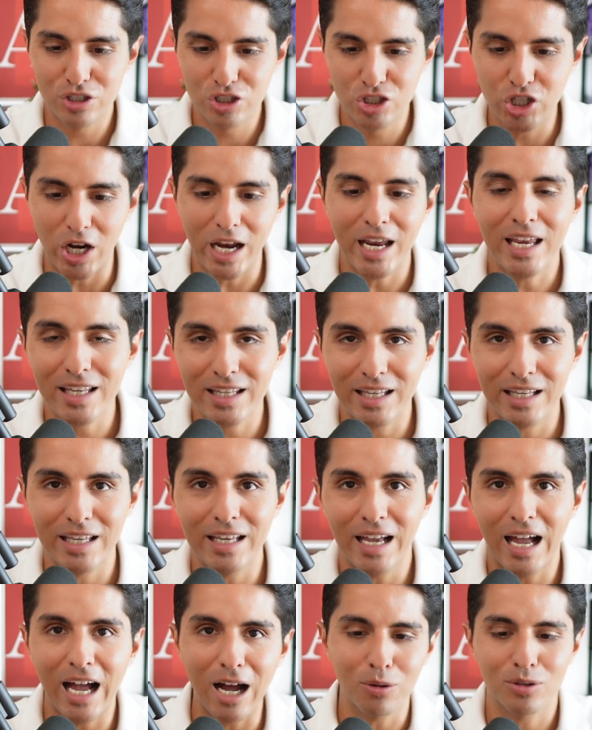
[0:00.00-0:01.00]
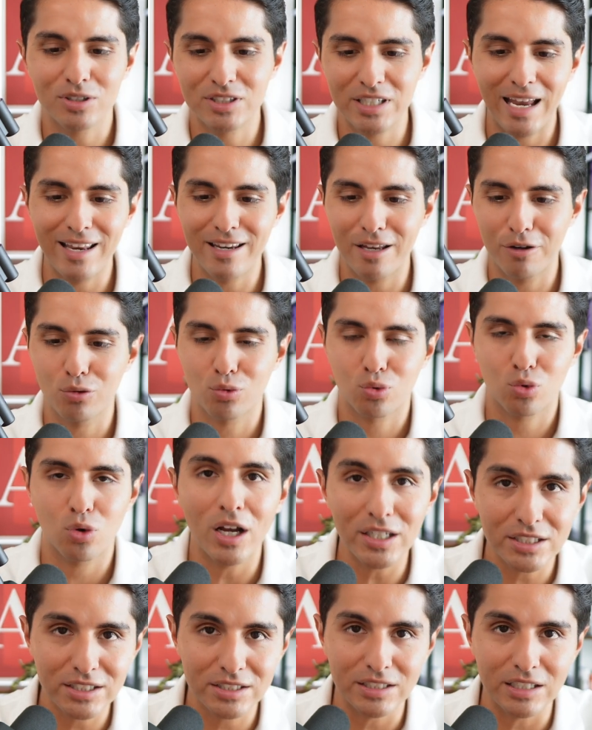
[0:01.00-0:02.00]
janky, outdated,
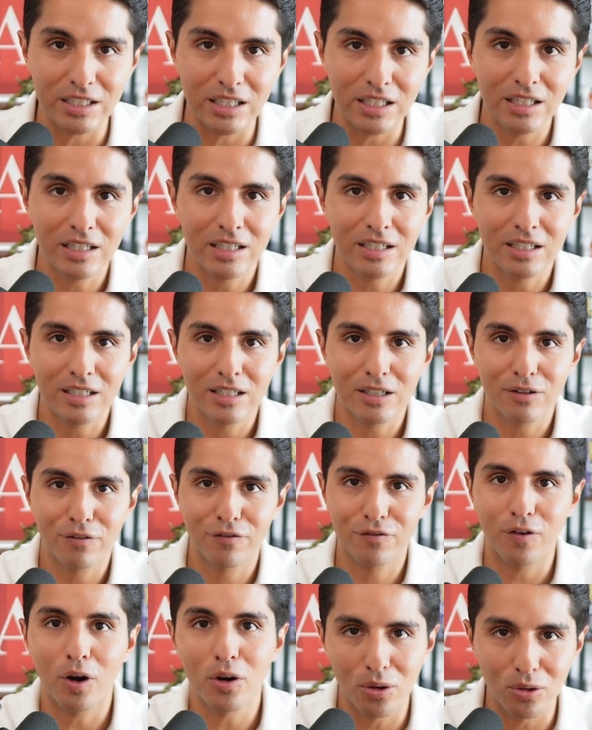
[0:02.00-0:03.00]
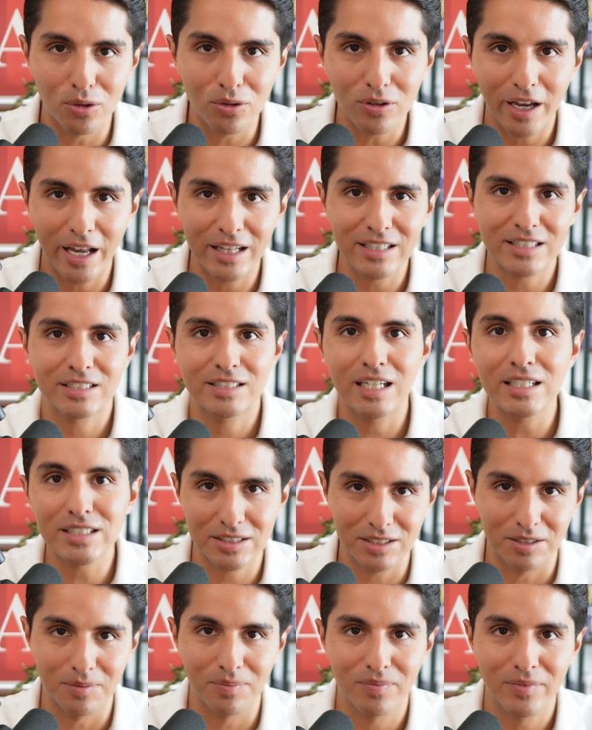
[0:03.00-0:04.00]
rusty funnel and
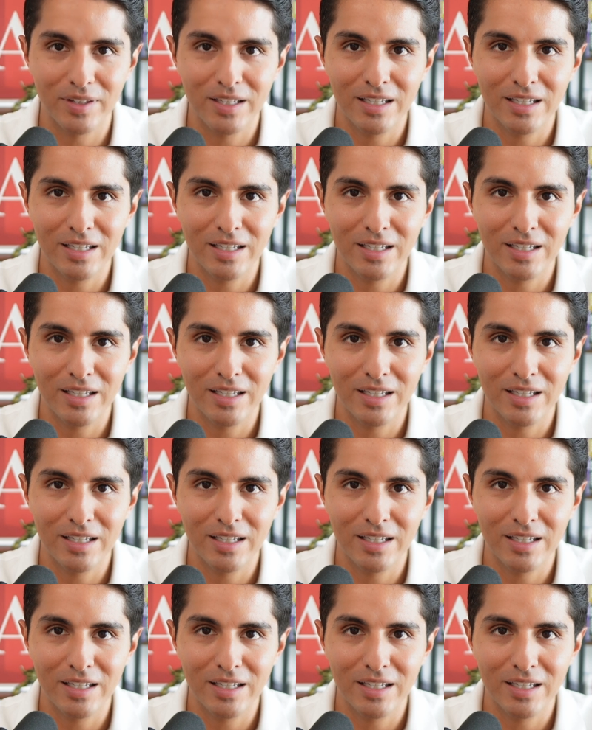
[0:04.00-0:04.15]
system,